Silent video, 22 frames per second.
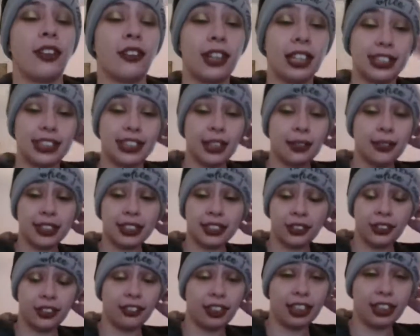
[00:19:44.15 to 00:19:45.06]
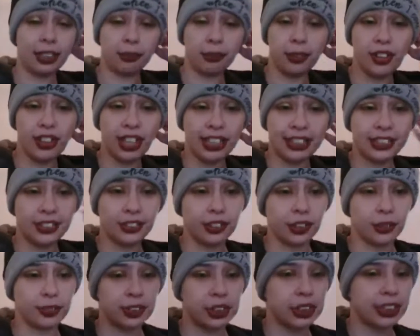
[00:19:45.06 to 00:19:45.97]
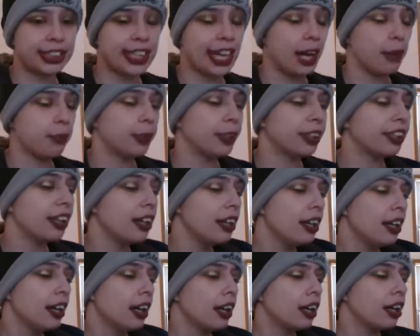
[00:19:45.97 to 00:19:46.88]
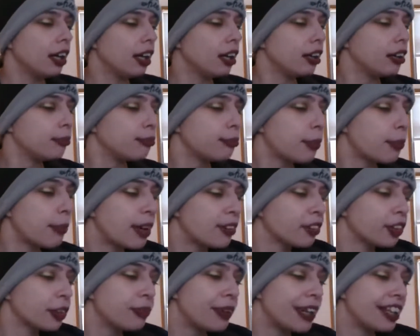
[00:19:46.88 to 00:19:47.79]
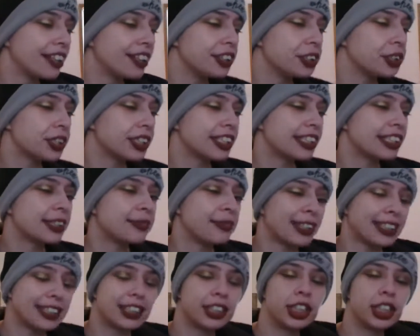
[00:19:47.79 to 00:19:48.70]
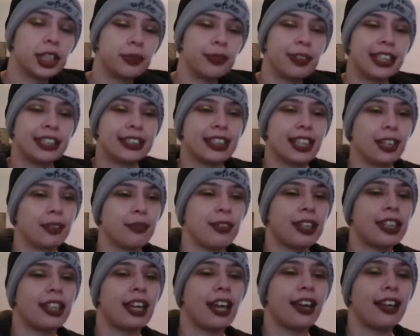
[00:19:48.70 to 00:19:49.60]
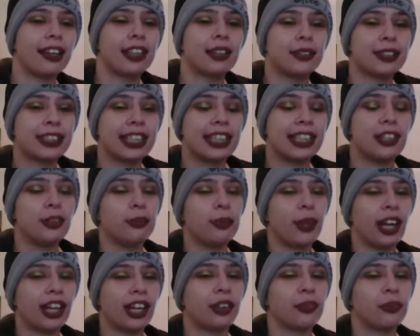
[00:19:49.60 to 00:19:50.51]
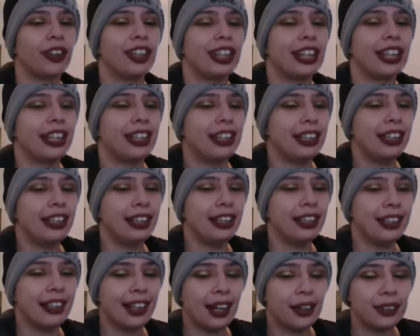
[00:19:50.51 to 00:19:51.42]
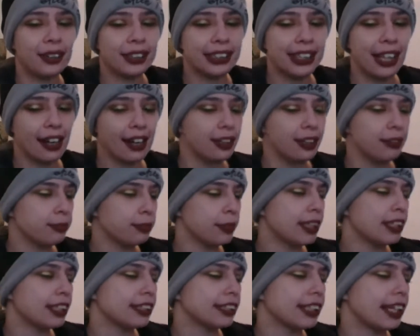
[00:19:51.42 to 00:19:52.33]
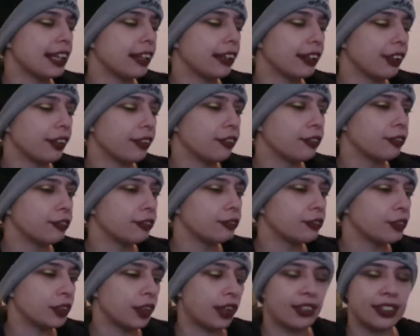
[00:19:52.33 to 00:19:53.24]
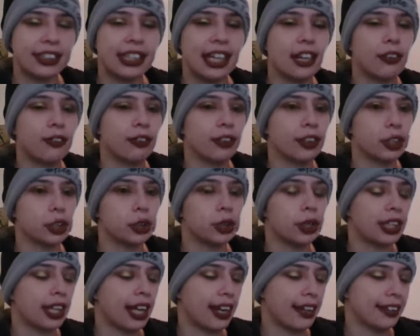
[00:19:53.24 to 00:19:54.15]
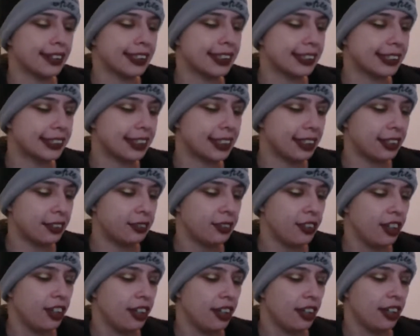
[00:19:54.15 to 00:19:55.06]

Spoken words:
Okay, so that was totally random. You guys don't know what just happened. But my roommate just messaged me telling me that there was a cute black and white kitty eating outside because I leave food outside for the stray cats and stuff.